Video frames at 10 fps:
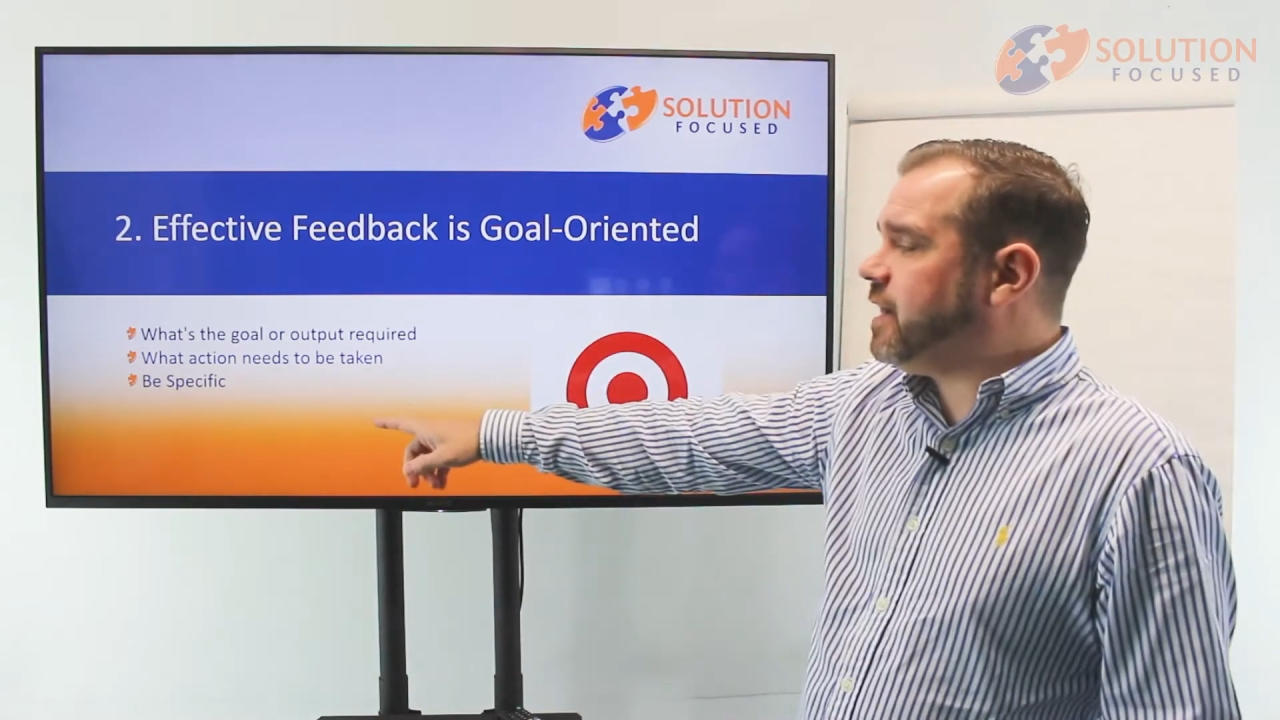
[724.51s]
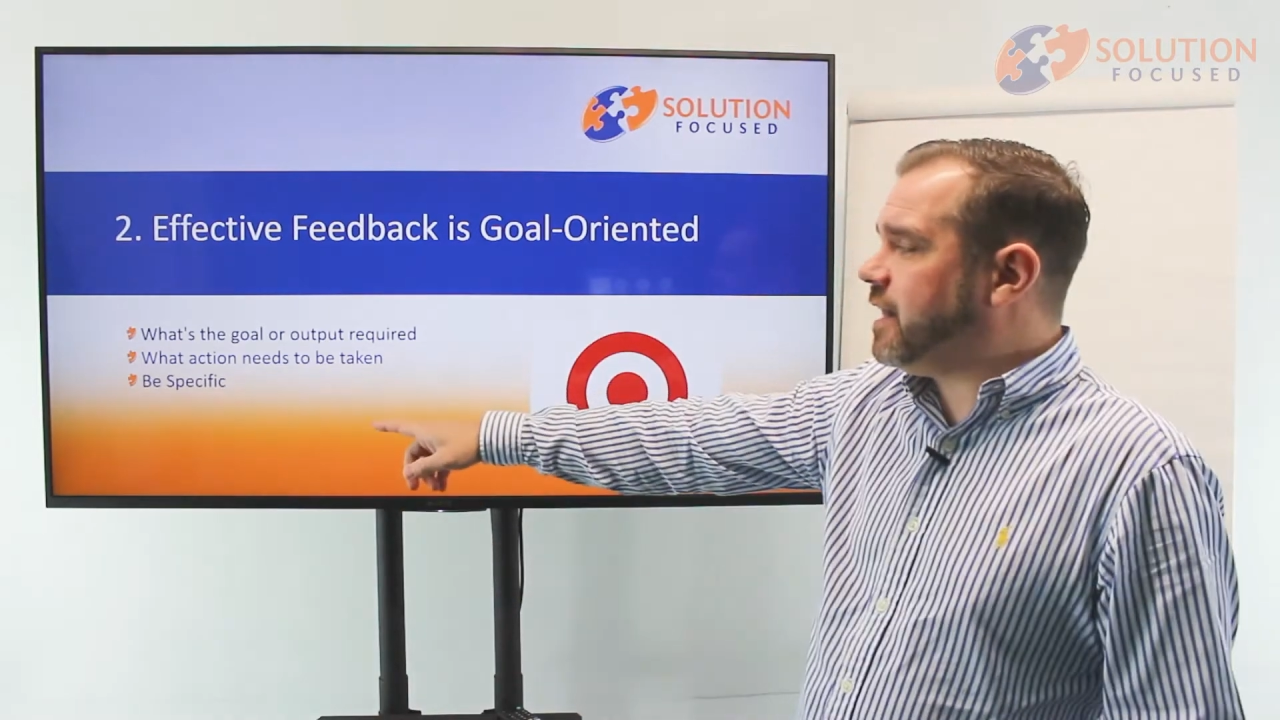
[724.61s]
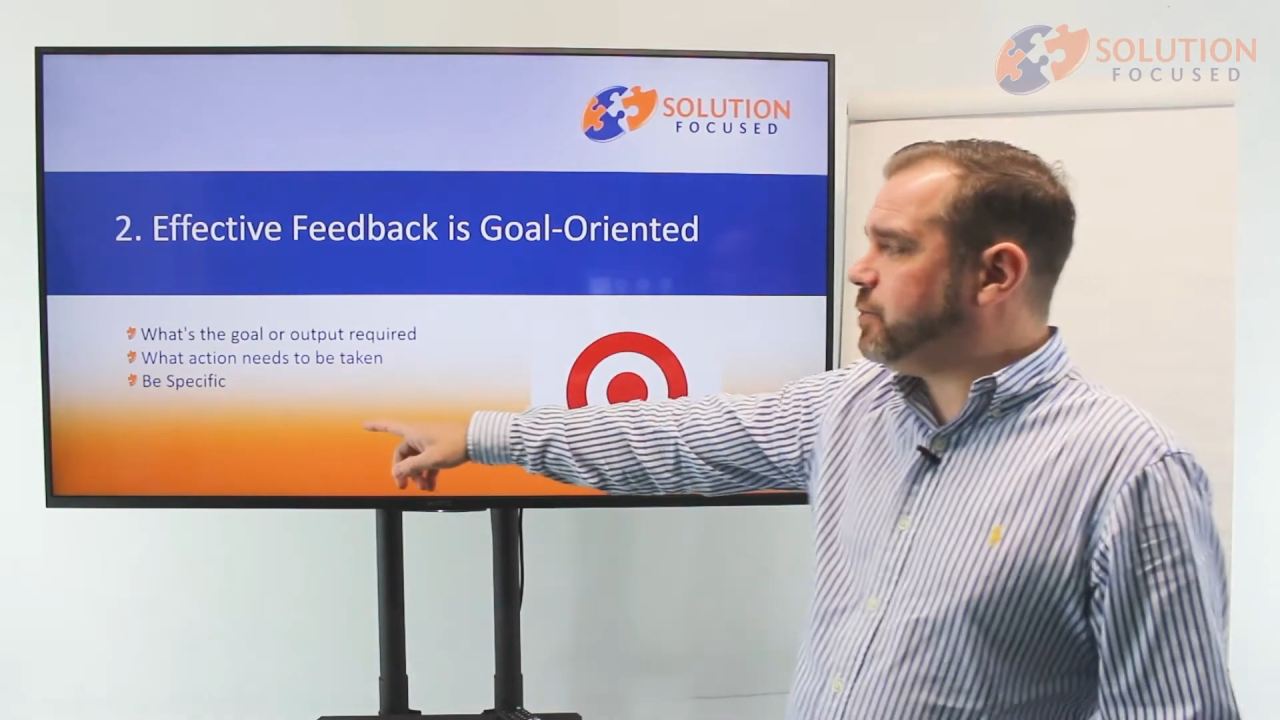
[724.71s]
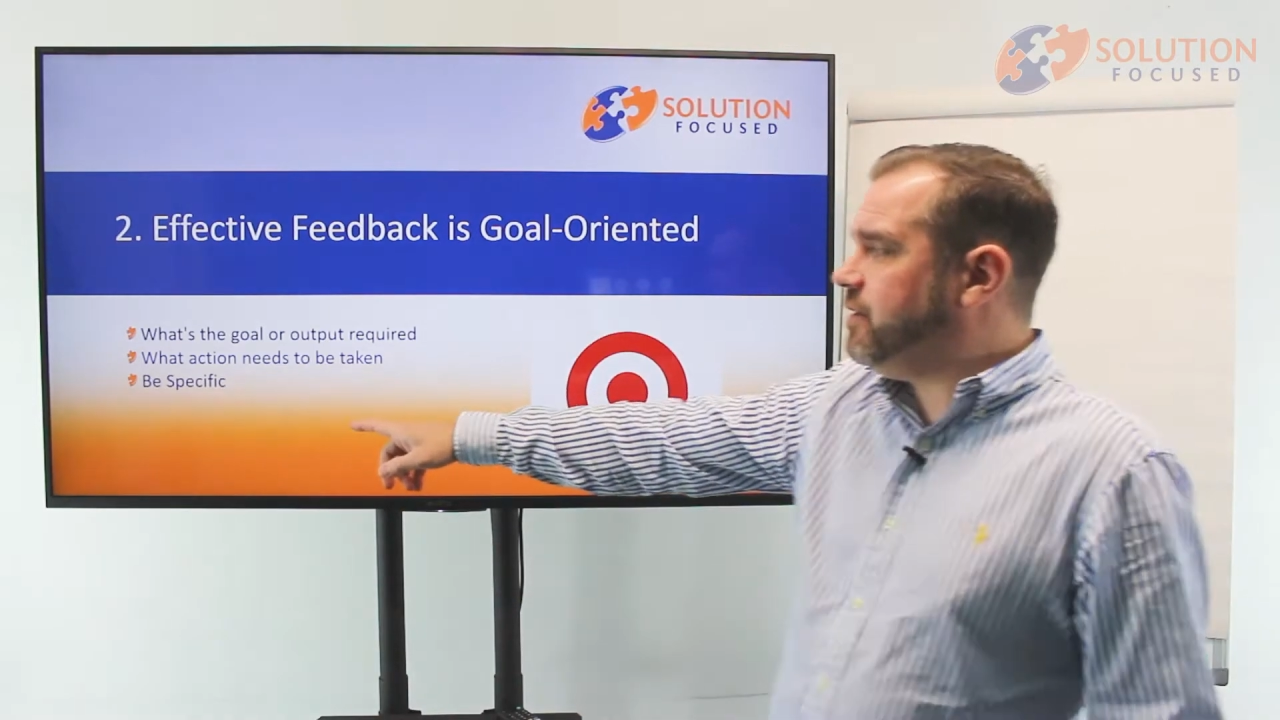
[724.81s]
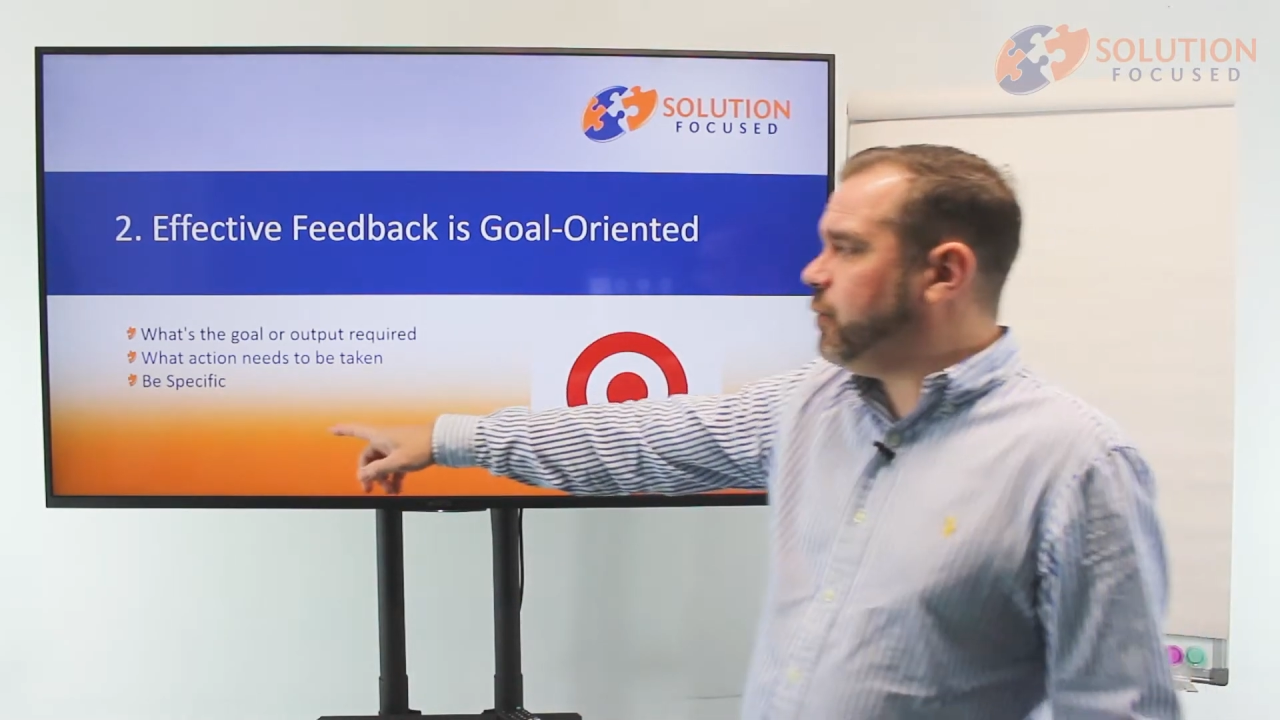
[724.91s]

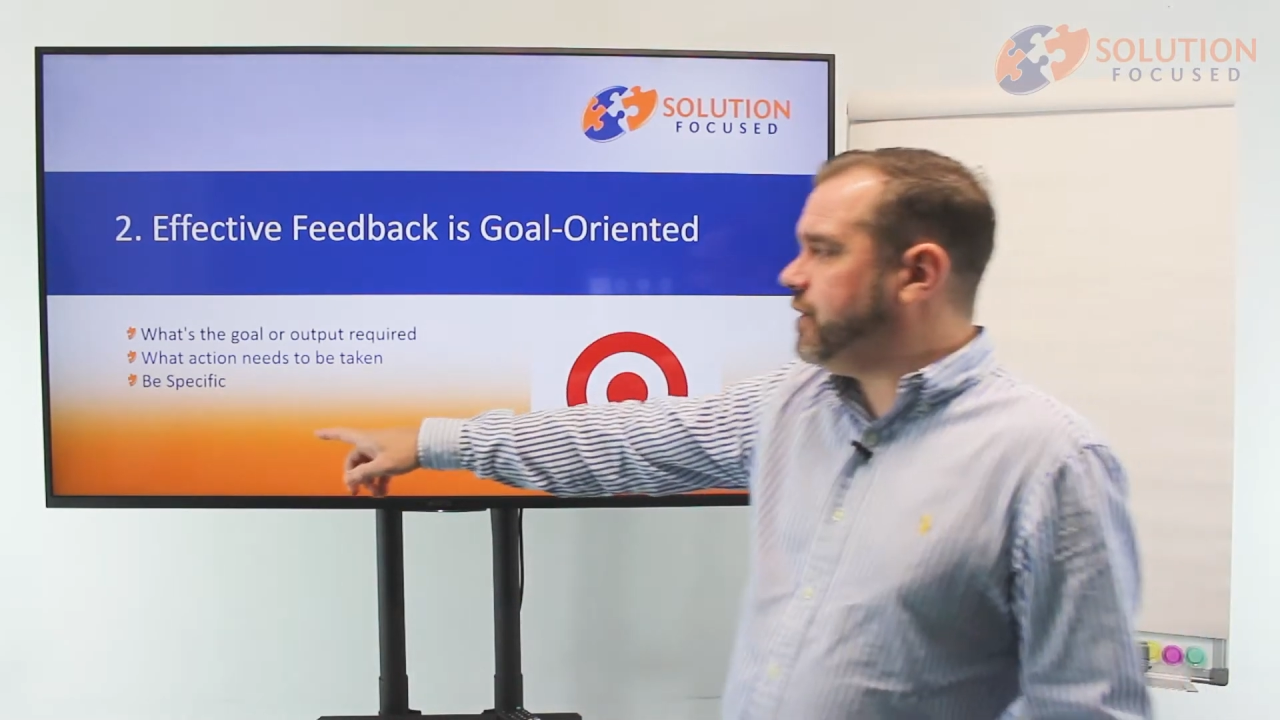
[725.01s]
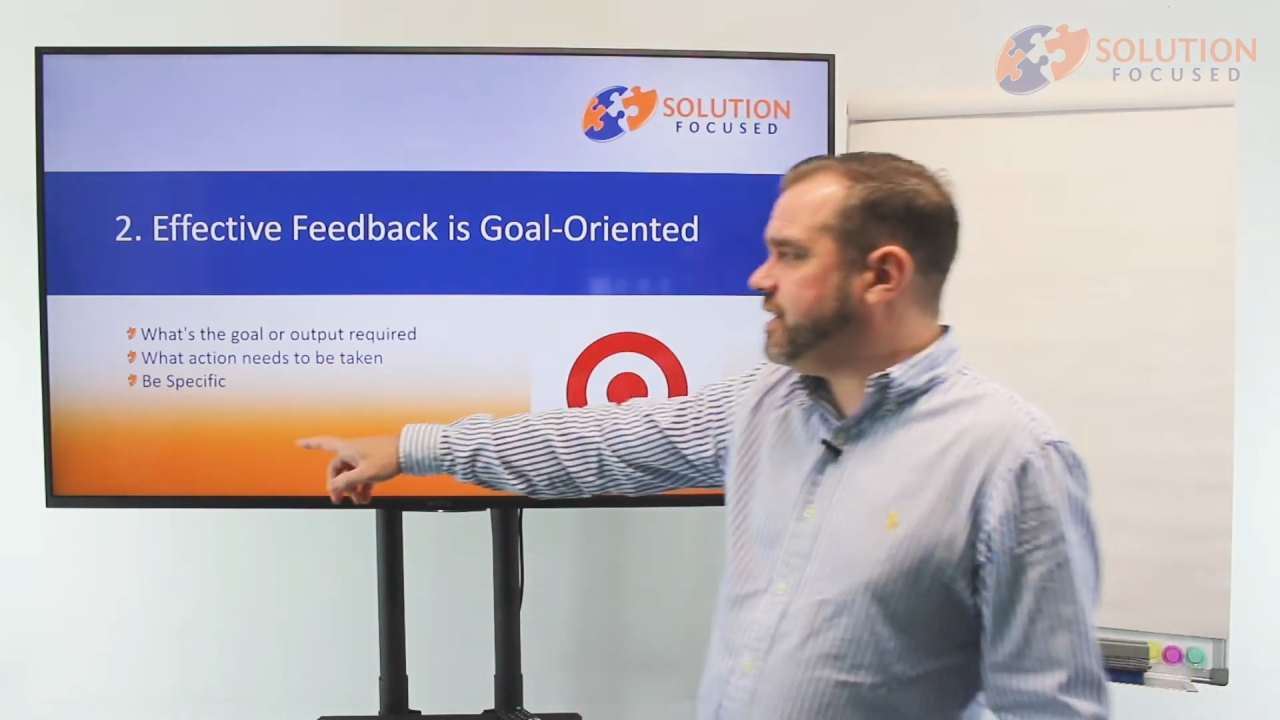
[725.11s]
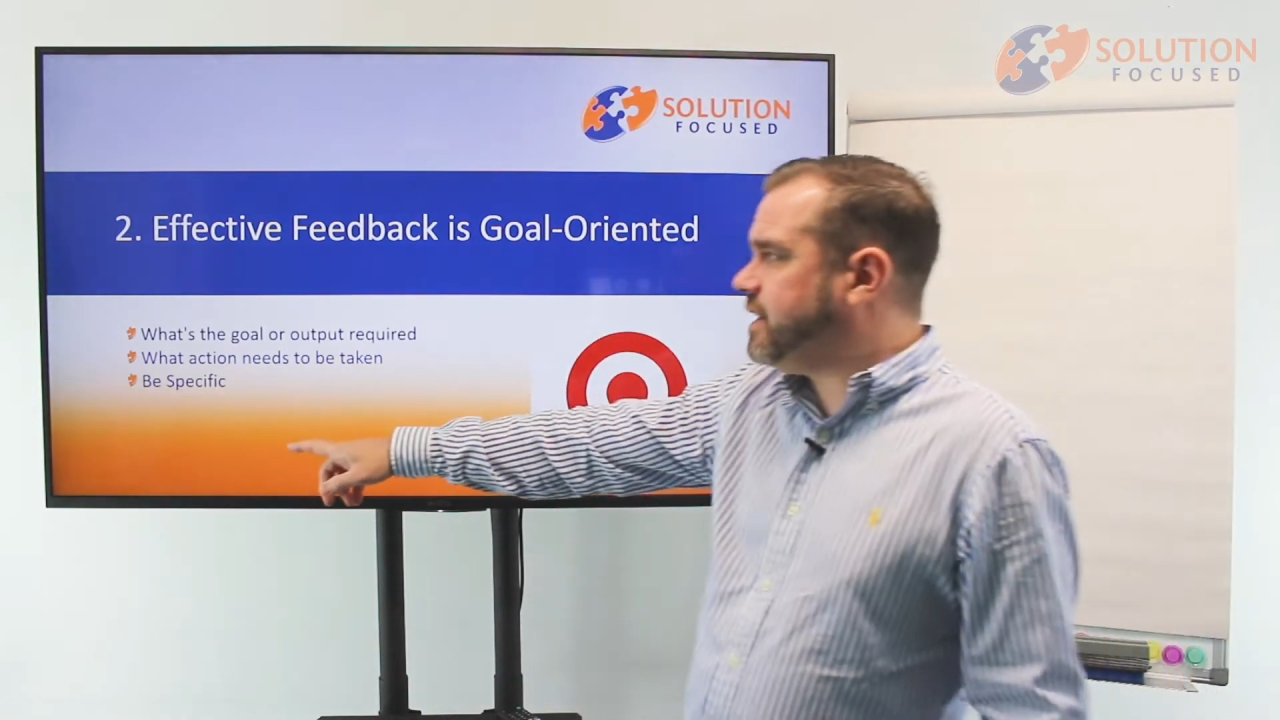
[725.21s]
as we've already